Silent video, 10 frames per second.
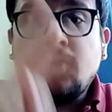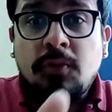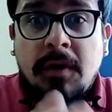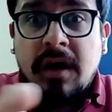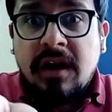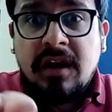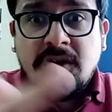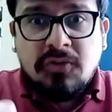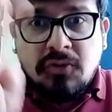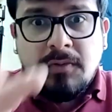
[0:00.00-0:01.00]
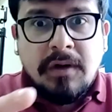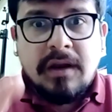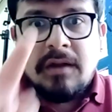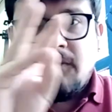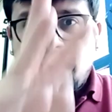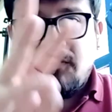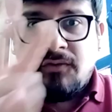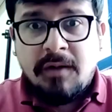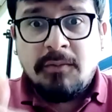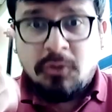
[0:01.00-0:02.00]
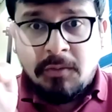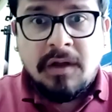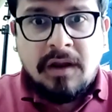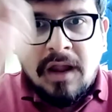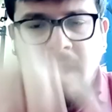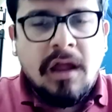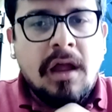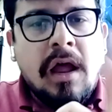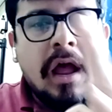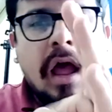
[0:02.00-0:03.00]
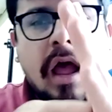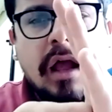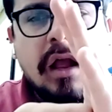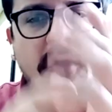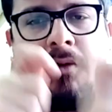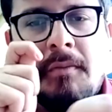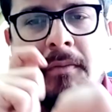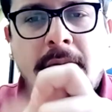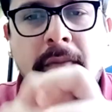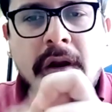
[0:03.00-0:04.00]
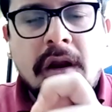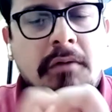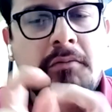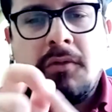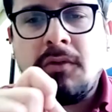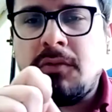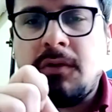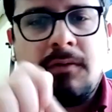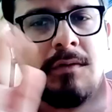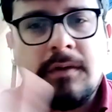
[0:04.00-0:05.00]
You do not have to go to sign up. You can simply go to login.